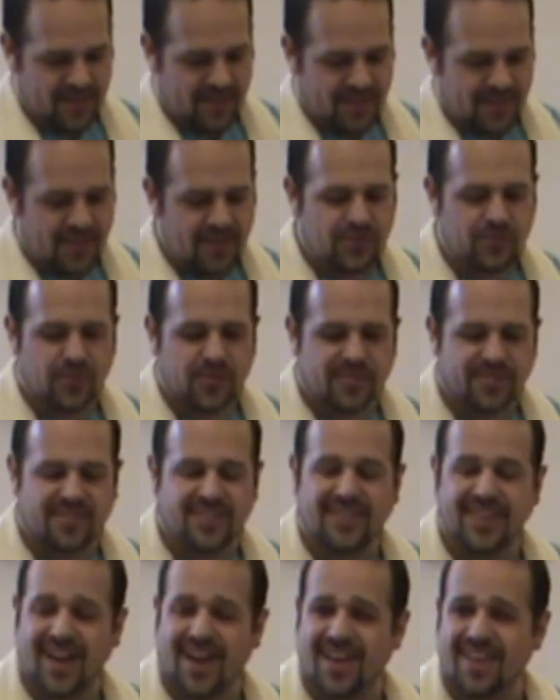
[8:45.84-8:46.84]
This
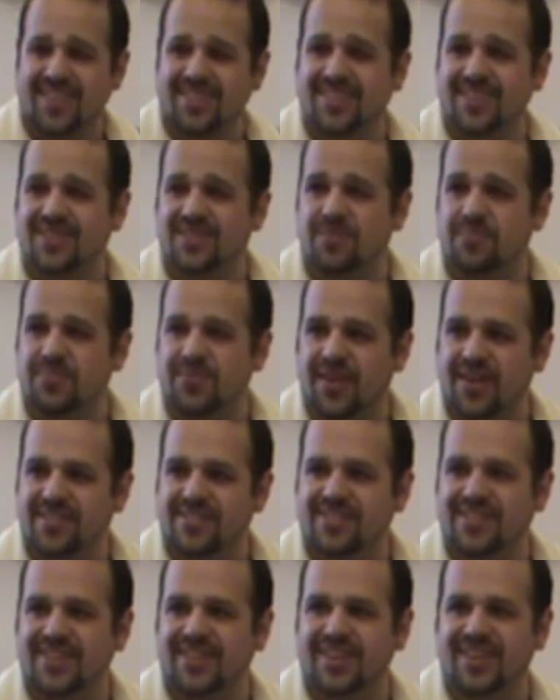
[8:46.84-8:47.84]
was not the
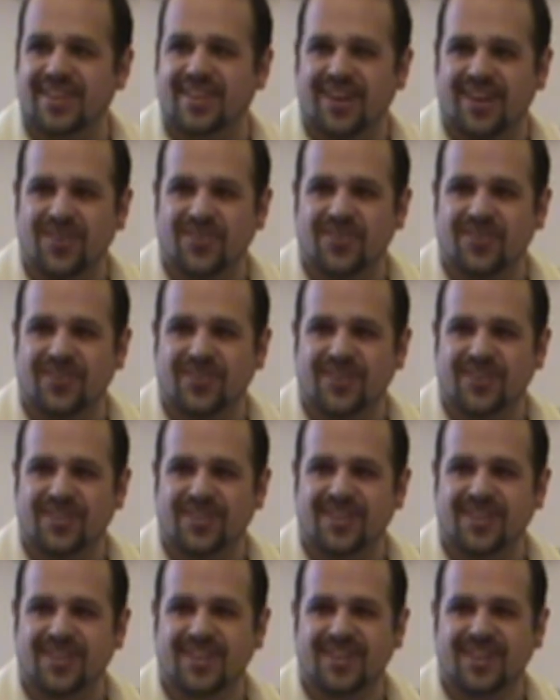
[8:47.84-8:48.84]
depressing encounter
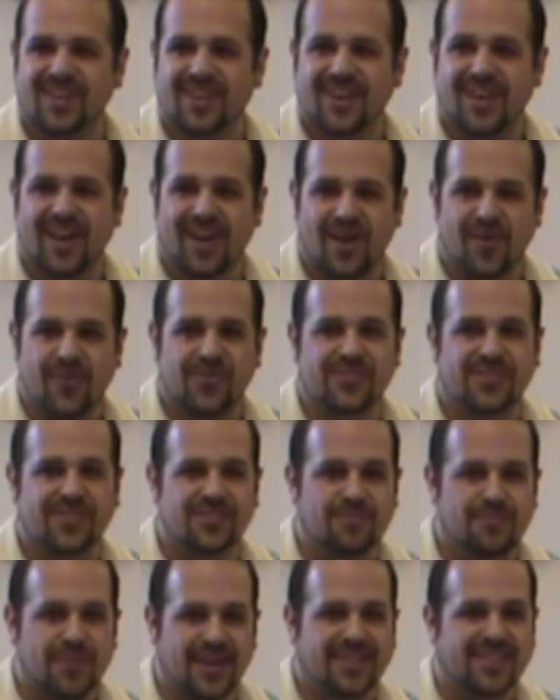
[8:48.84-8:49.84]
I was
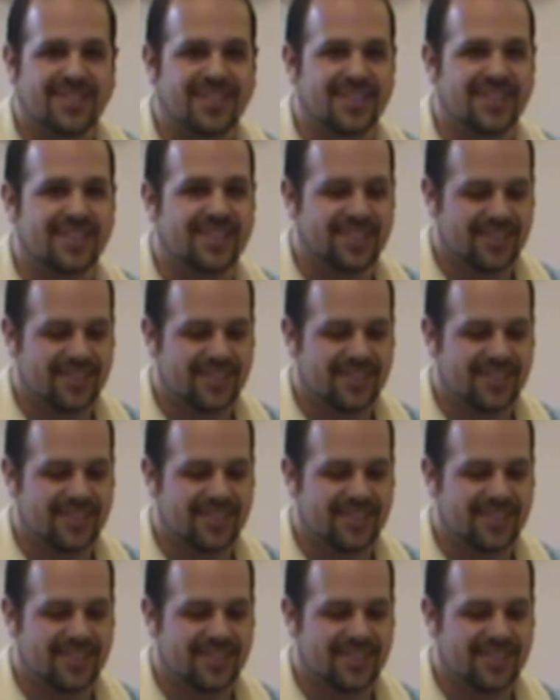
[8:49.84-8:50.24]
expecting.